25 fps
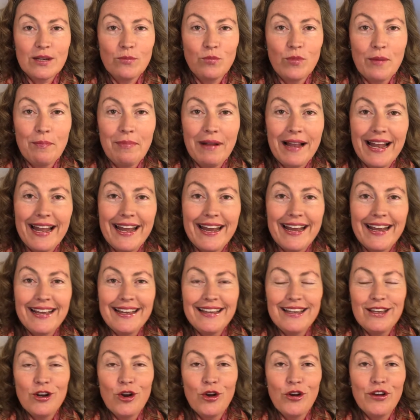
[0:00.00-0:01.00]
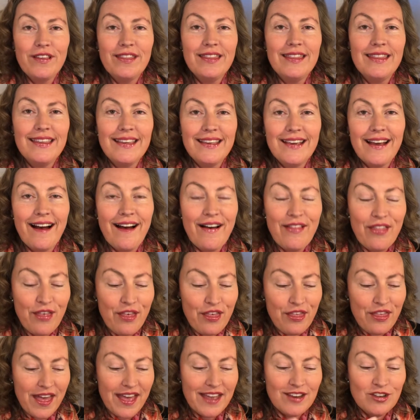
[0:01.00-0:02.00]
and we're playing, in the
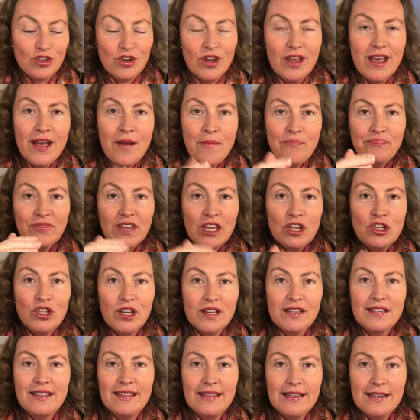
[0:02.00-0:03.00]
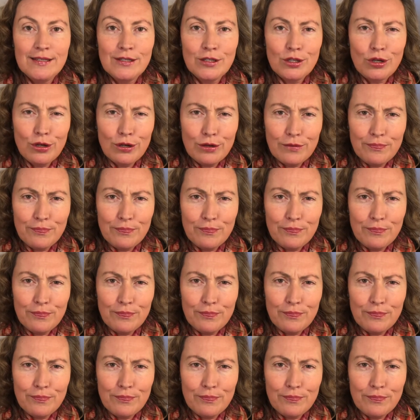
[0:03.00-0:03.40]
other than just this